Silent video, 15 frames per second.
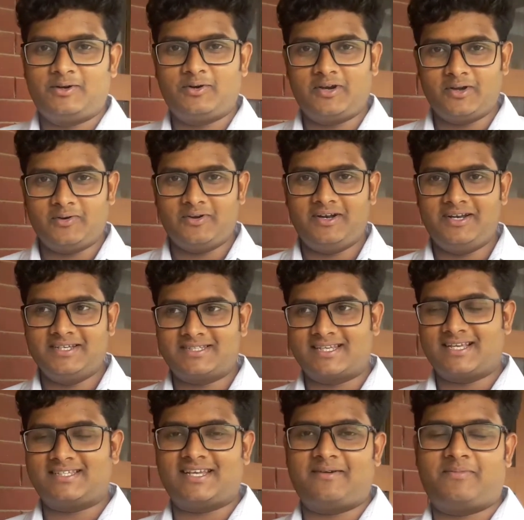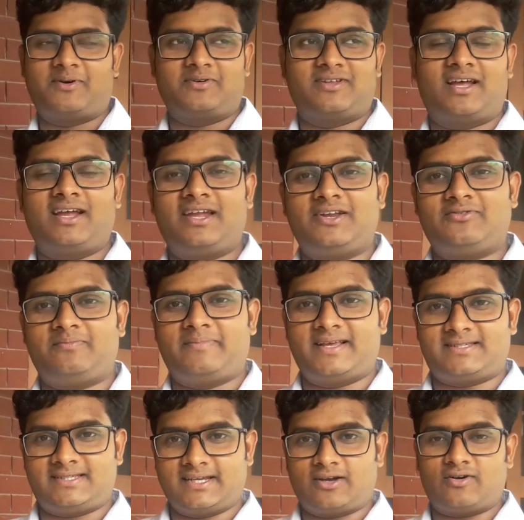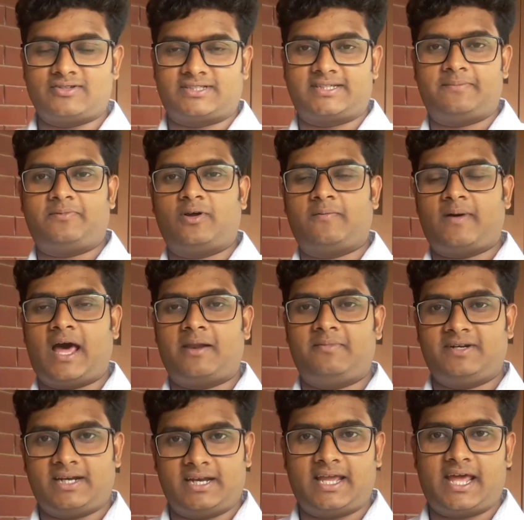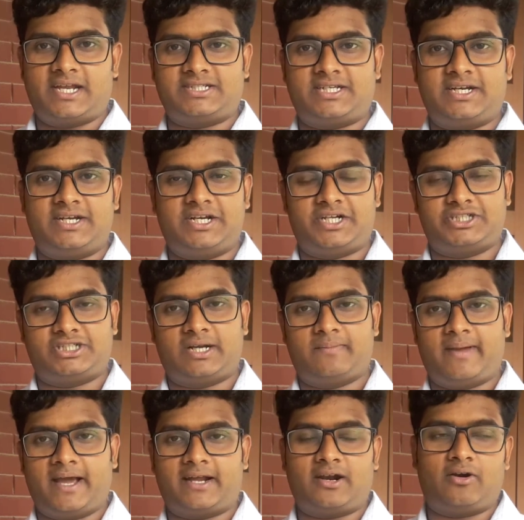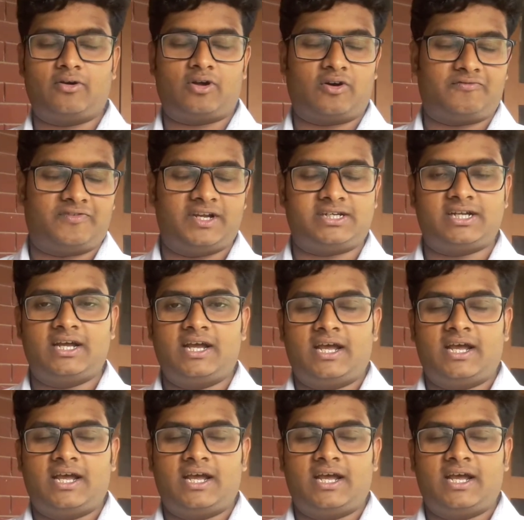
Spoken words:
today we will discuss about the basic concept of arbitrary arrest and detention, background of it,